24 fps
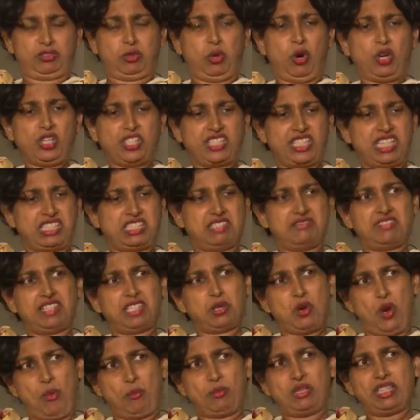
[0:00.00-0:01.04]
gosh, that's a very
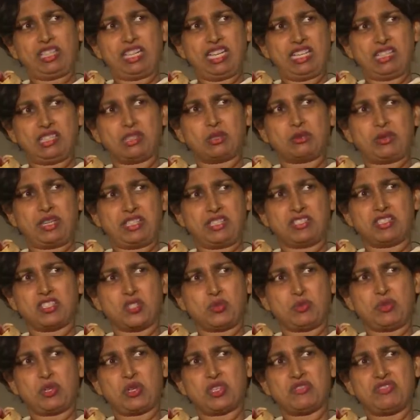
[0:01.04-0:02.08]
complicated question
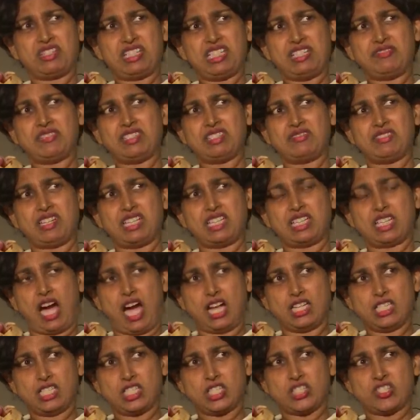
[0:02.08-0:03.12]
no, because we live in a very
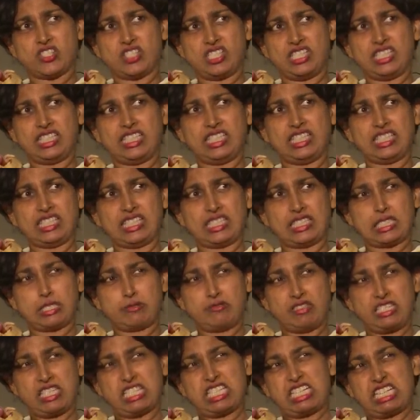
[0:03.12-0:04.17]
culturally
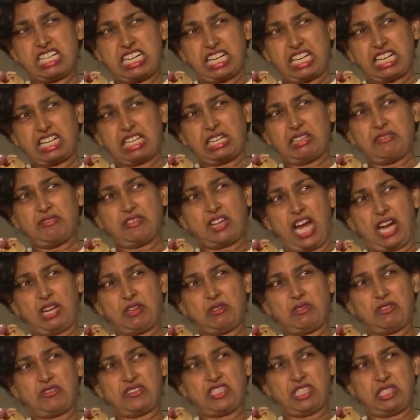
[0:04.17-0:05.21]
restrictive
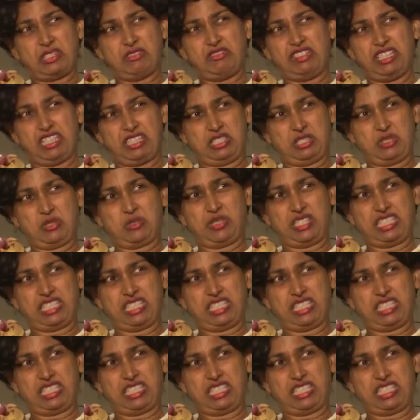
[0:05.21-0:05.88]
kind of situation no,